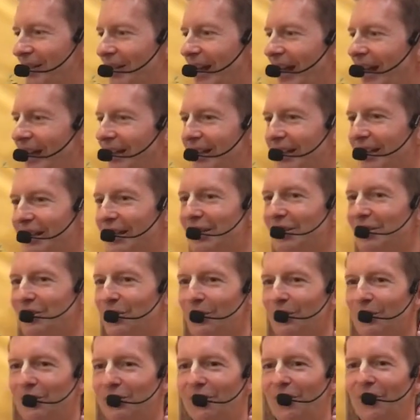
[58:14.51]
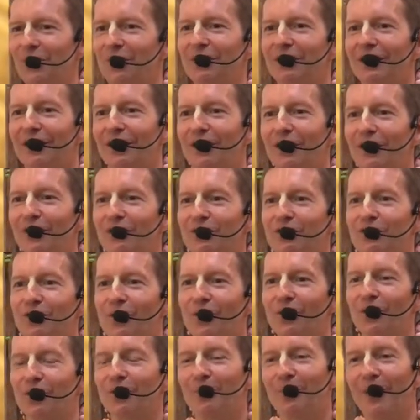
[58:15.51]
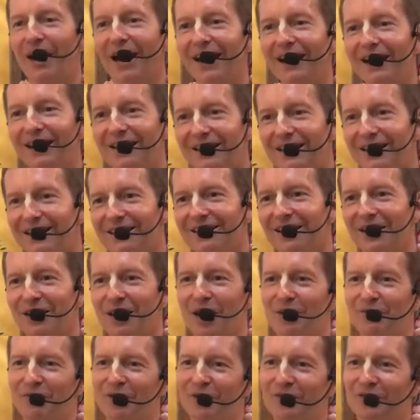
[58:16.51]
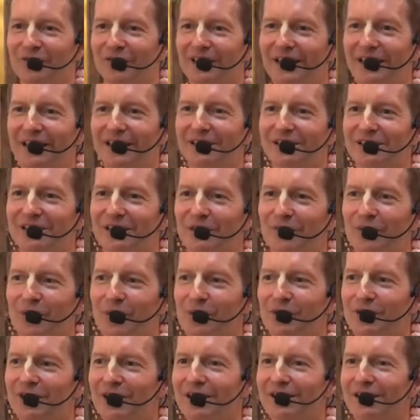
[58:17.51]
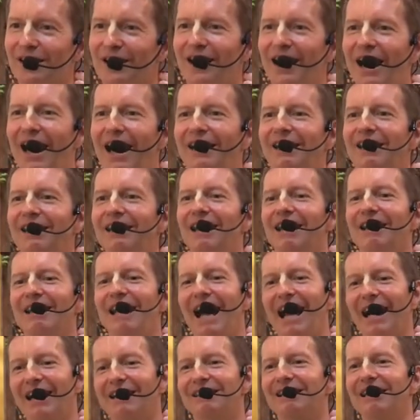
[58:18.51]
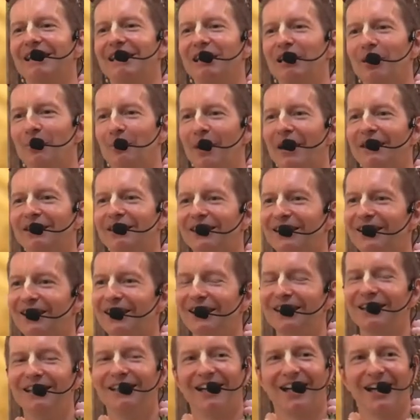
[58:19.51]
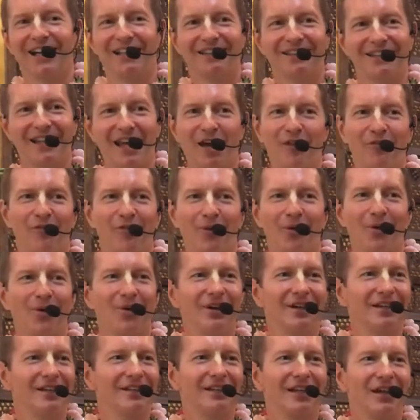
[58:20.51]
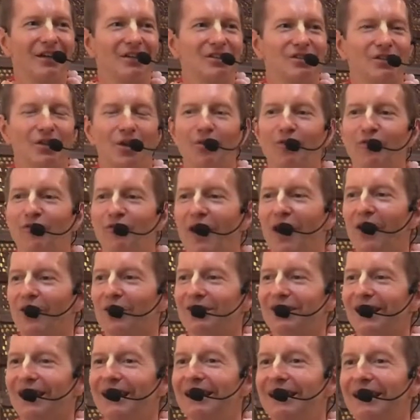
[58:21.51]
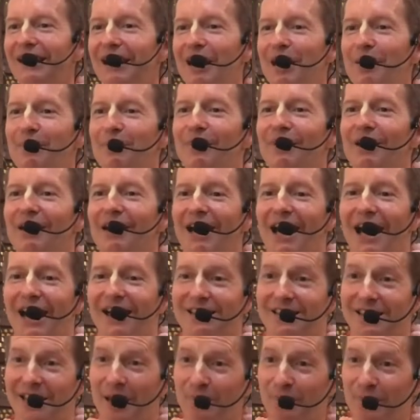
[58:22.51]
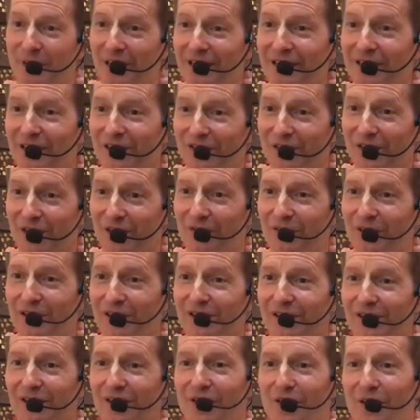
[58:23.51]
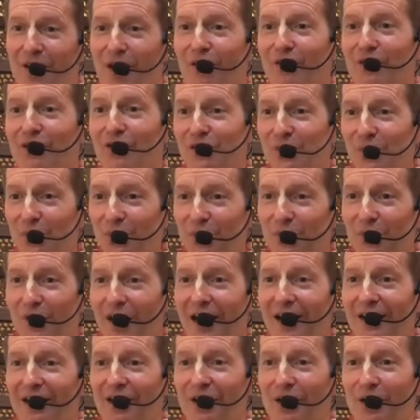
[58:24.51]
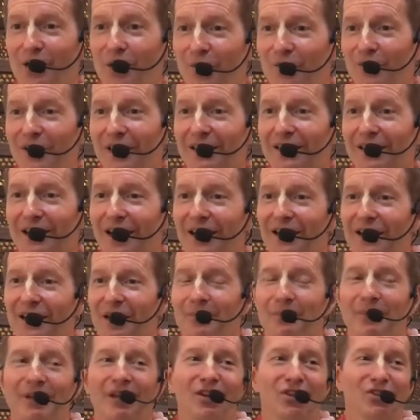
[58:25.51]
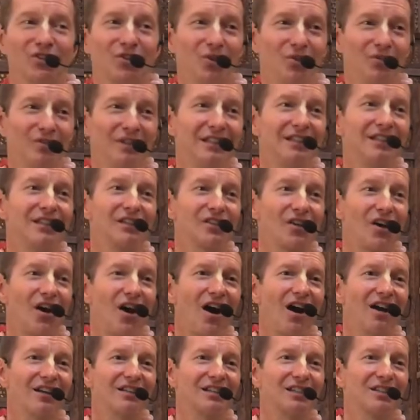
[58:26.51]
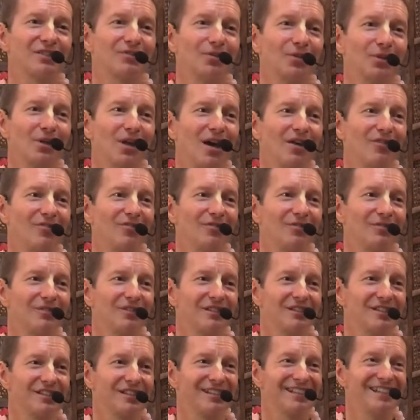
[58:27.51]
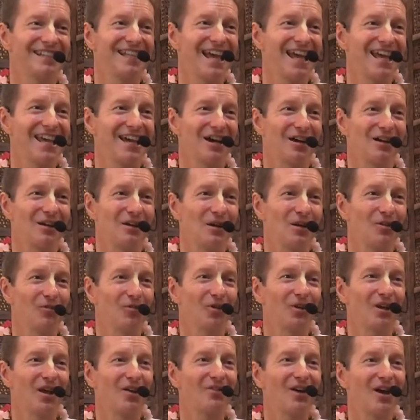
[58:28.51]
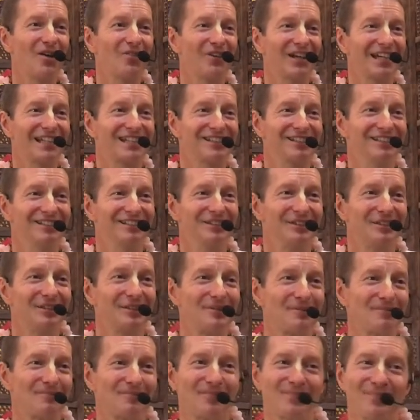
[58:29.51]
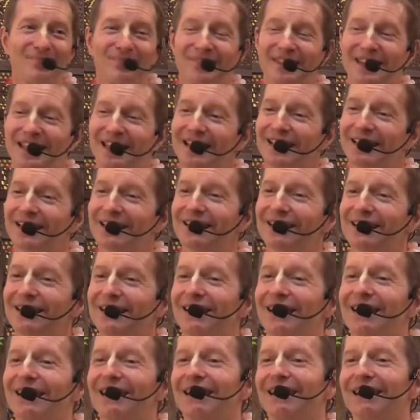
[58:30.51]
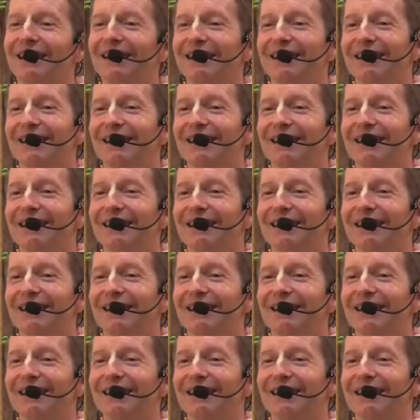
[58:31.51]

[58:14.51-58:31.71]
And he is also controlled by the love of his devotees and he can act independently and therefore there is no fault in him accepting the service of a sudra, Govinda, because Govinda's heart is full of sneha, full of affection. Uh-huh.